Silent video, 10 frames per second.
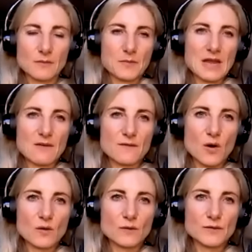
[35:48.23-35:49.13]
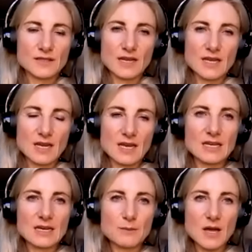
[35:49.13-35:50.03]
be involved in
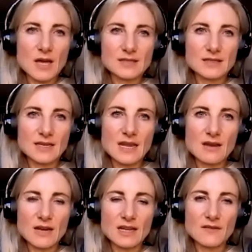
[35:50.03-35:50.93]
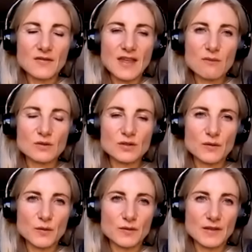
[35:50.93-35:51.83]
an in-person hearing. And that was
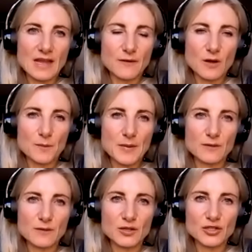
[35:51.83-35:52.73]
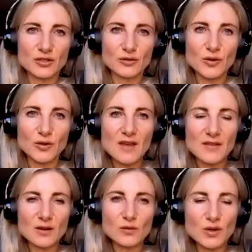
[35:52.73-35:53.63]
often, they felt, beneficial.
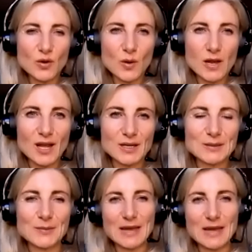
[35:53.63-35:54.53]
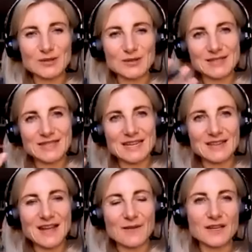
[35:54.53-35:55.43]
They also quite liked being able to see
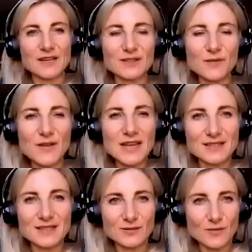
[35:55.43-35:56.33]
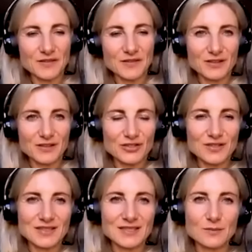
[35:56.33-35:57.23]
the advocates' faces rather than
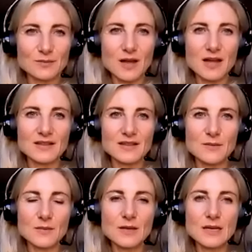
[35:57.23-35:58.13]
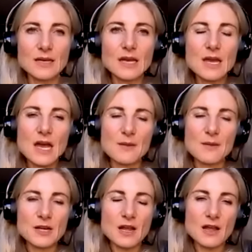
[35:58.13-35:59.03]
just sitting behind them.
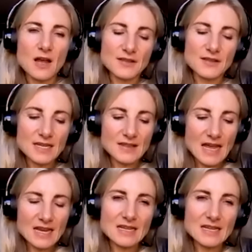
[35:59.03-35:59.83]
But I think that